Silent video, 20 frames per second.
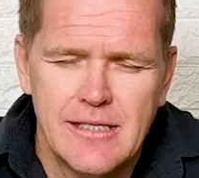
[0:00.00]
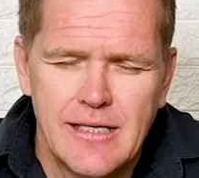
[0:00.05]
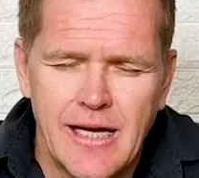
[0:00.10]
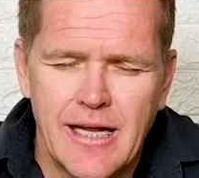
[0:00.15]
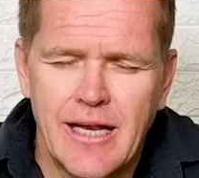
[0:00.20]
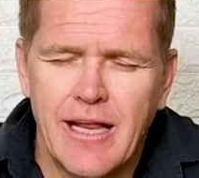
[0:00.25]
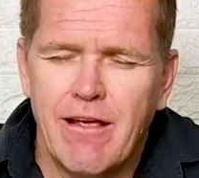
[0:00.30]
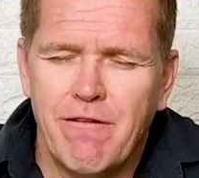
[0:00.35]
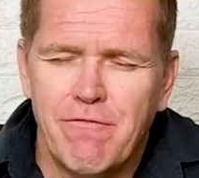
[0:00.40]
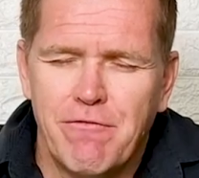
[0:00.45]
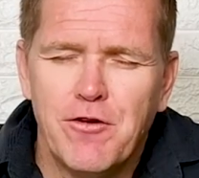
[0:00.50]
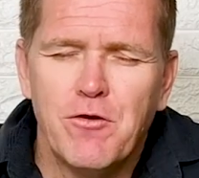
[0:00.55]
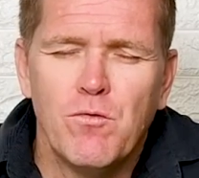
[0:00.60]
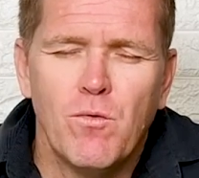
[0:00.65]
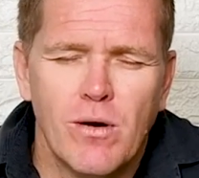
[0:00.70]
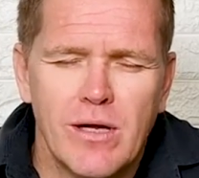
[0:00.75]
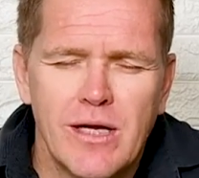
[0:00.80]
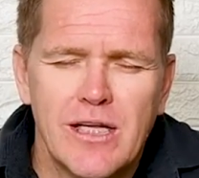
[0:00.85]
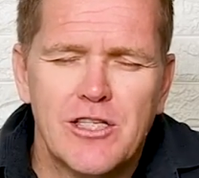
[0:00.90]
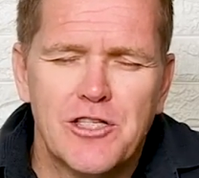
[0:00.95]
And if you
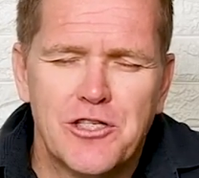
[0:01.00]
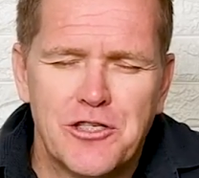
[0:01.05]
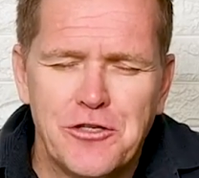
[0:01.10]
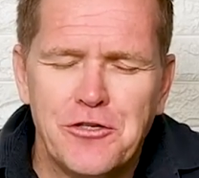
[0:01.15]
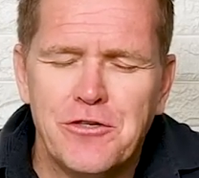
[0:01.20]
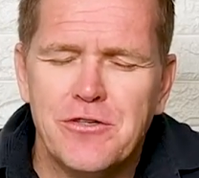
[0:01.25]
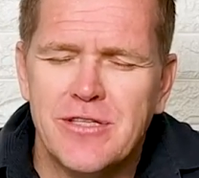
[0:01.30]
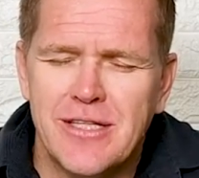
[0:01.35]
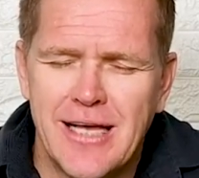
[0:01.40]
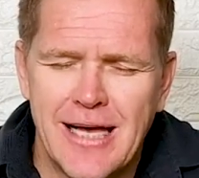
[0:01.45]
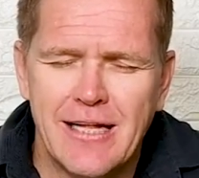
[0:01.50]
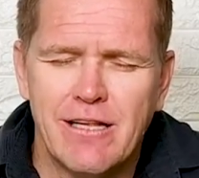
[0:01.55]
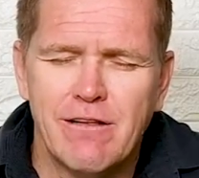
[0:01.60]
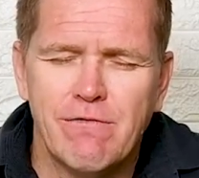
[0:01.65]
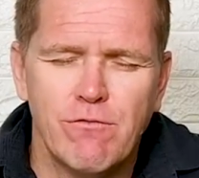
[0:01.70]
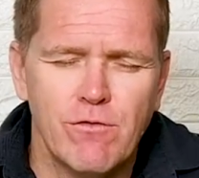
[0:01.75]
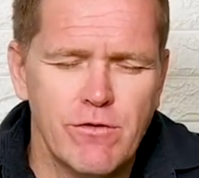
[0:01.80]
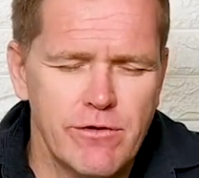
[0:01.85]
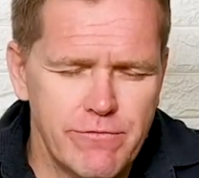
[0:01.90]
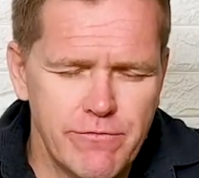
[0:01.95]
want to choose that
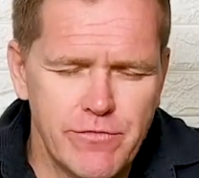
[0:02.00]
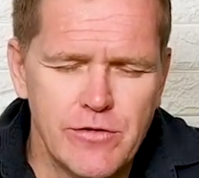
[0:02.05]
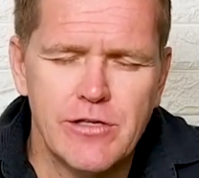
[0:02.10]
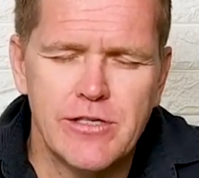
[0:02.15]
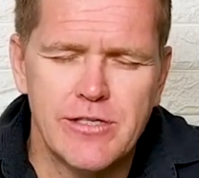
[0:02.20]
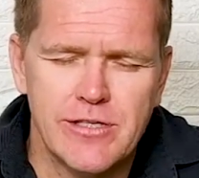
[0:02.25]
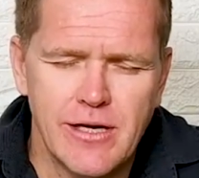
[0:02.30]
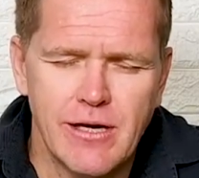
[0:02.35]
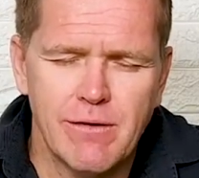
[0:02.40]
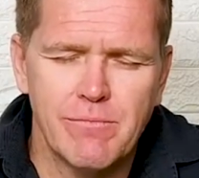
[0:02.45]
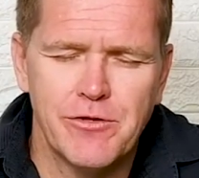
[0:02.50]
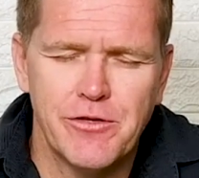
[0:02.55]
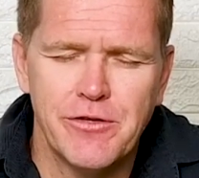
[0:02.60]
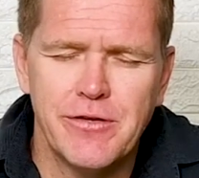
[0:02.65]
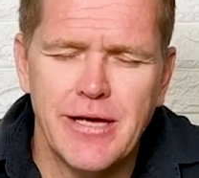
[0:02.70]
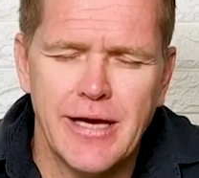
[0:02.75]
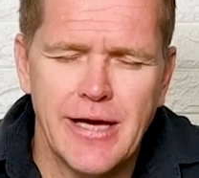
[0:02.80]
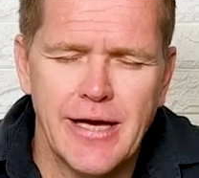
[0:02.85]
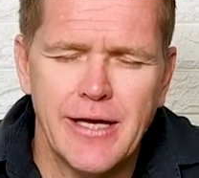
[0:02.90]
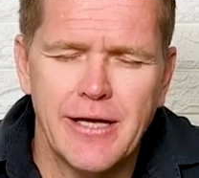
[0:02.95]
for the first time
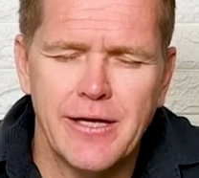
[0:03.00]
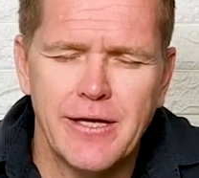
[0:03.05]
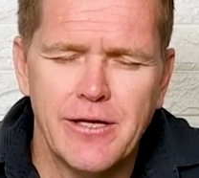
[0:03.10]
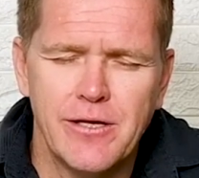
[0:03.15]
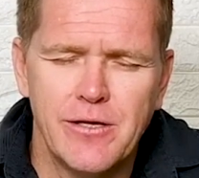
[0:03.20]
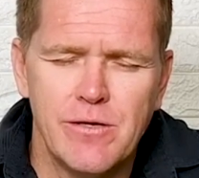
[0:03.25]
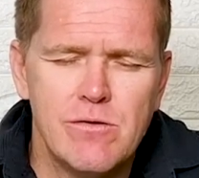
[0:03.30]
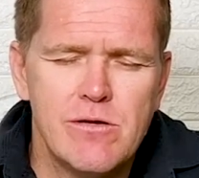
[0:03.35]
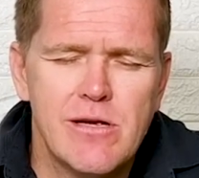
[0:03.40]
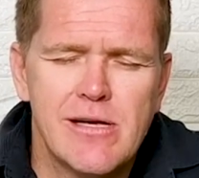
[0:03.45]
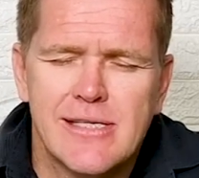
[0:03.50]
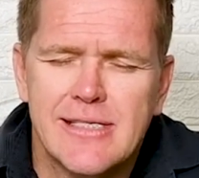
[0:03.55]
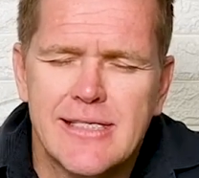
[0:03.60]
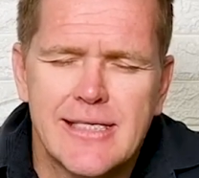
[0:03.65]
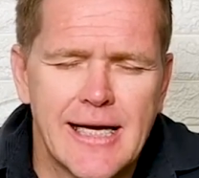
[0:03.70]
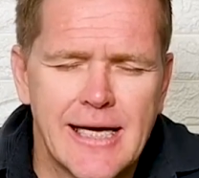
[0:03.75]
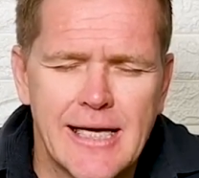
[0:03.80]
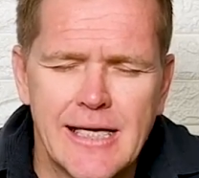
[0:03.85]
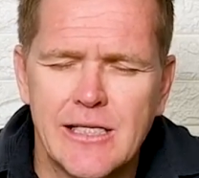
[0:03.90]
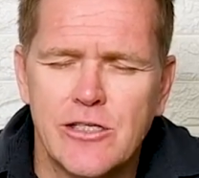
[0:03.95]
today, you just
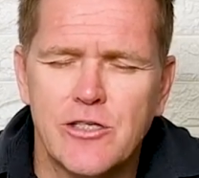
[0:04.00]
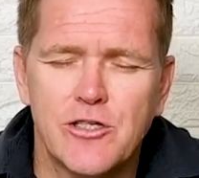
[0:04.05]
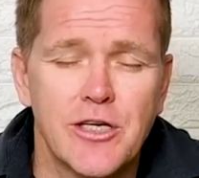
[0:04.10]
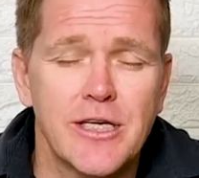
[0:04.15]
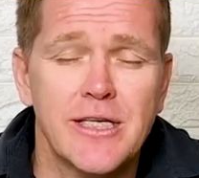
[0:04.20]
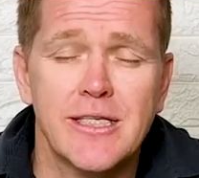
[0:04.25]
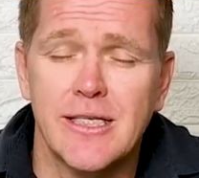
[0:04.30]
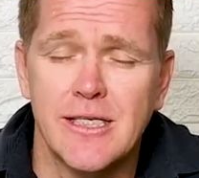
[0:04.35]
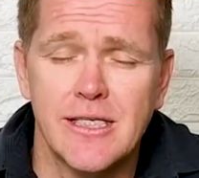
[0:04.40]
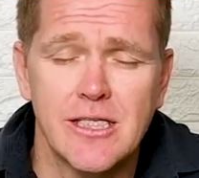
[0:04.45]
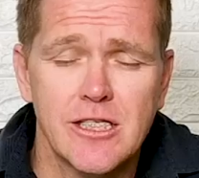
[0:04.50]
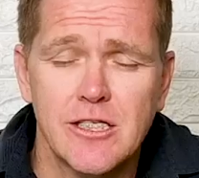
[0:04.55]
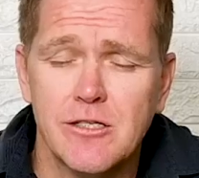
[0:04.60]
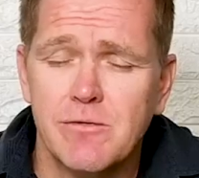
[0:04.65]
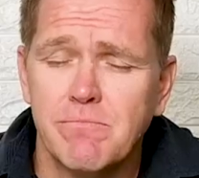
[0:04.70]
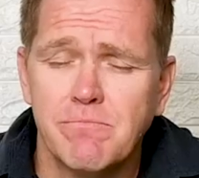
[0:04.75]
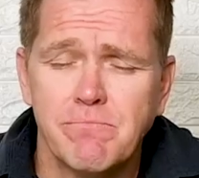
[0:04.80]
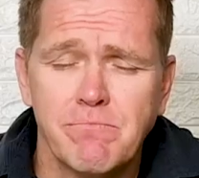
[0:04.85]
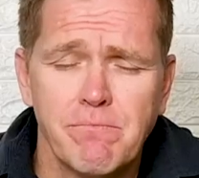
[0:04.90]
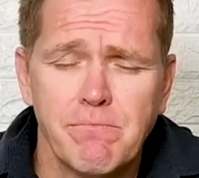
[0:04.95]
say, Jesus,